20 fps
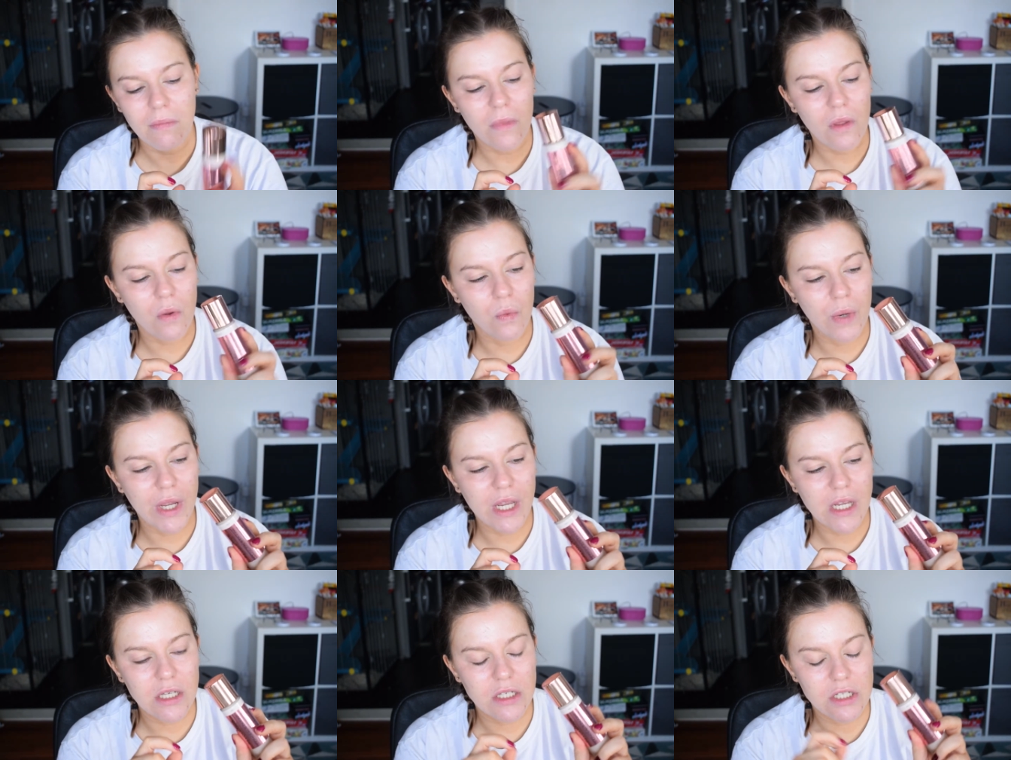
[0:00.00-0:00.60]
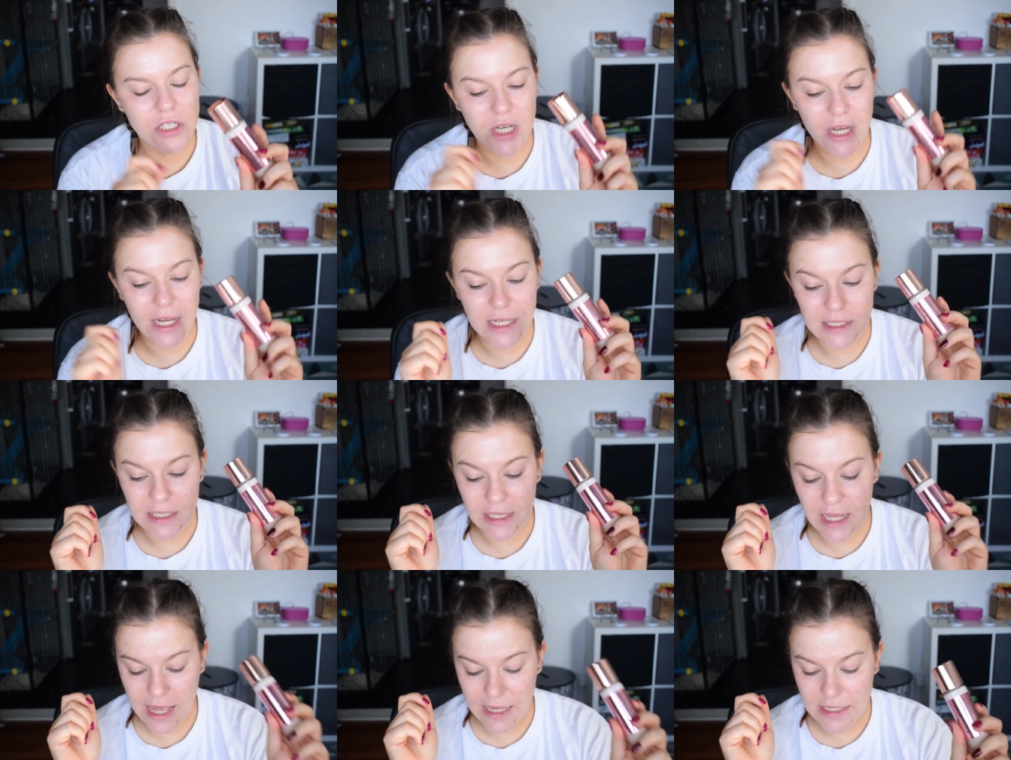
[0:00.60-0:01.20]
which is
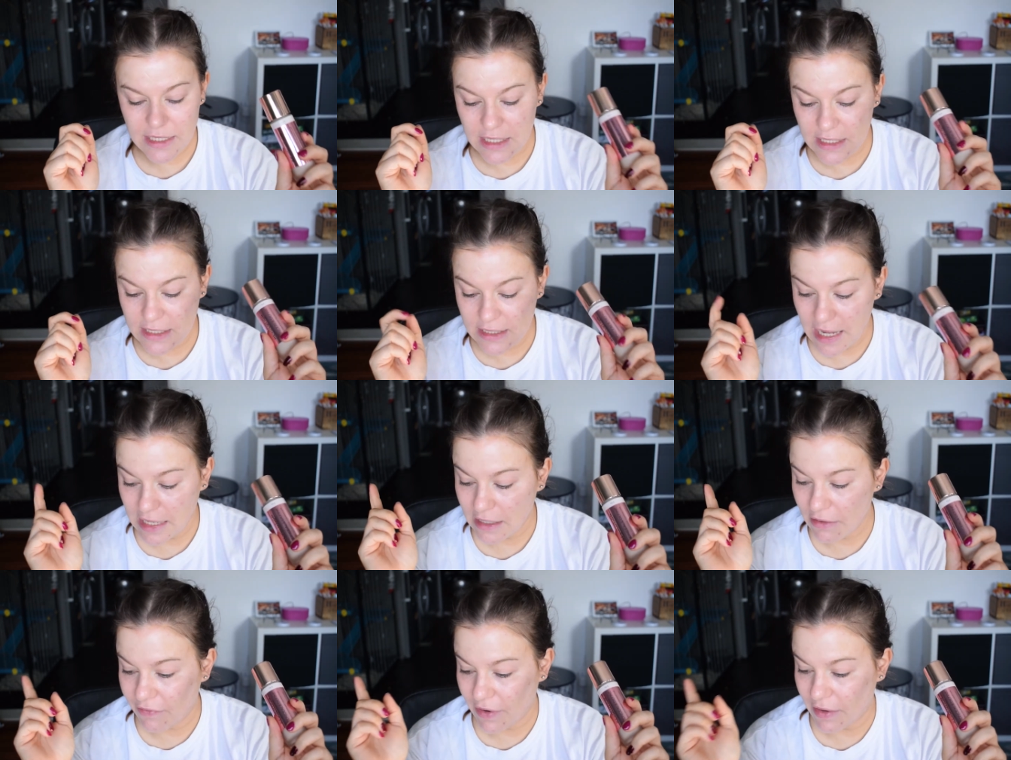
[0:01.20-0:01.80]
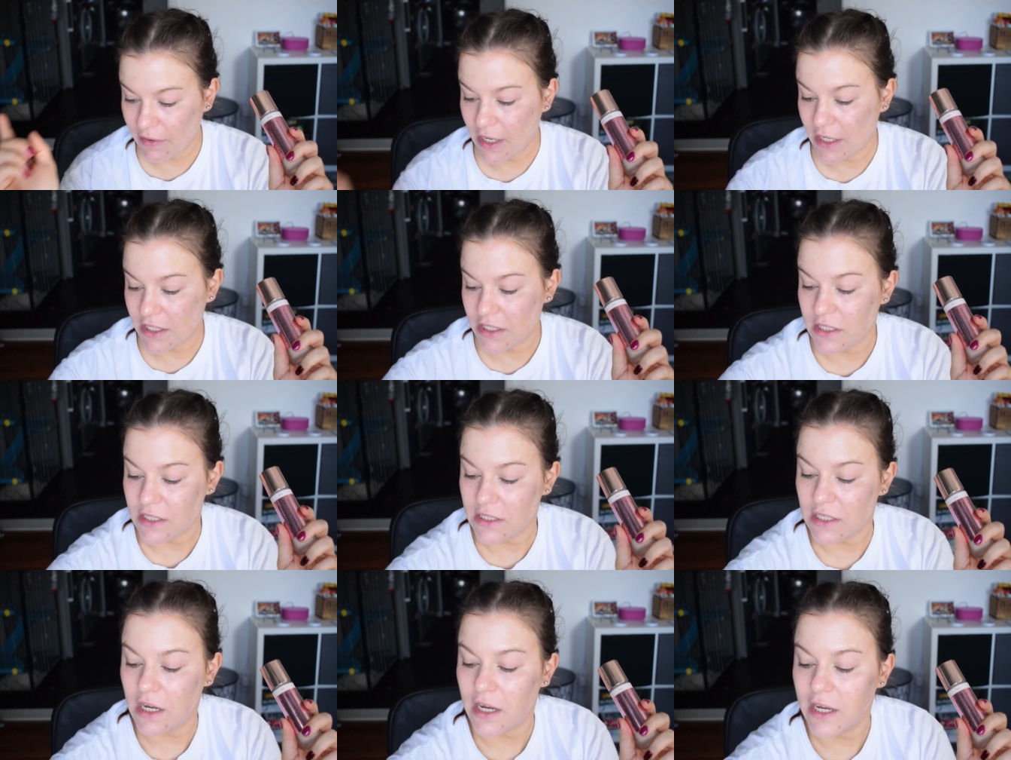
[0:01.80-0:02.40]
less than a standard foundation
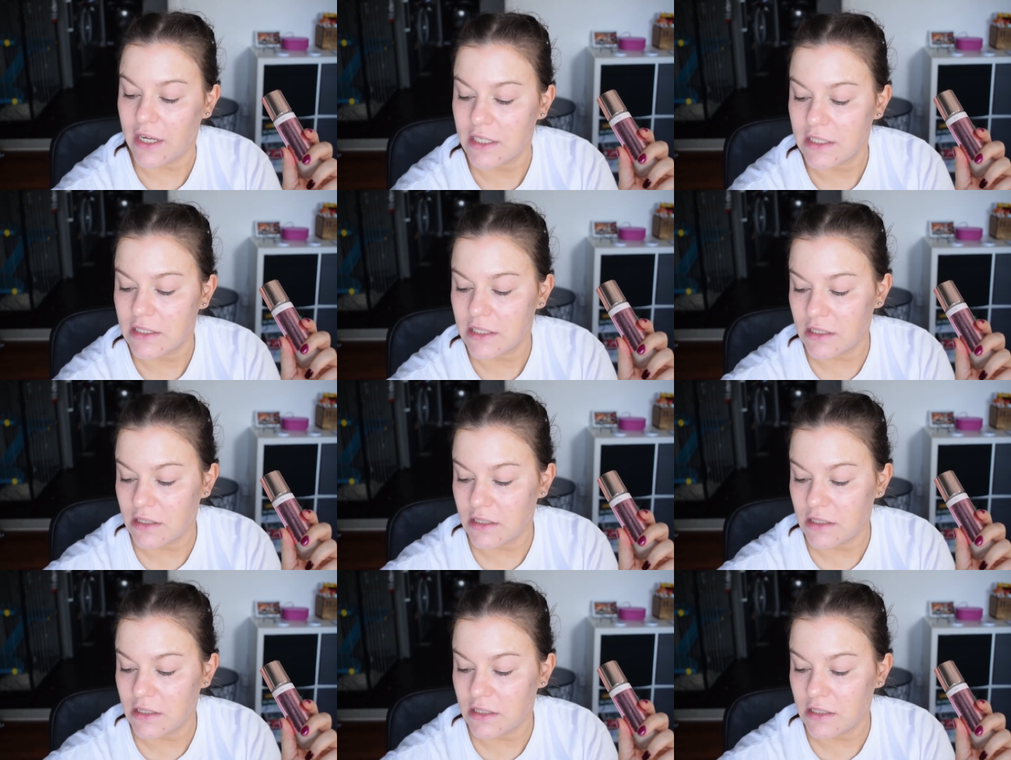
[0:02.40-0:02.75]
size.